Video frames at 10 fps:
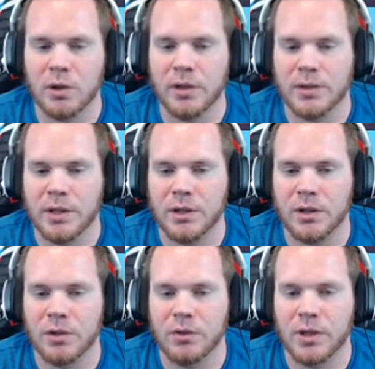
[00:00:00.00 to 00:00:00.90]
because then you
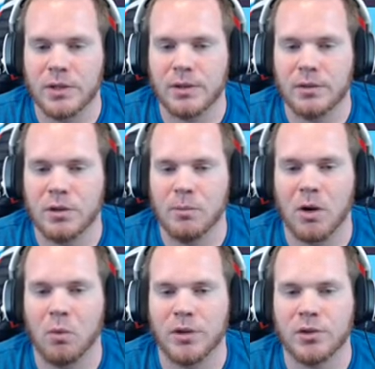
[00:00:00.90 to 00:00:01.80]
can do this, no matter
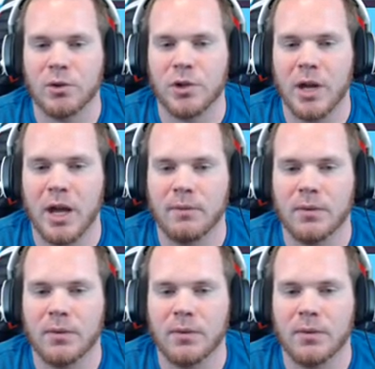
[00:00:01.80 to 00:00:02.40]
what sword you have.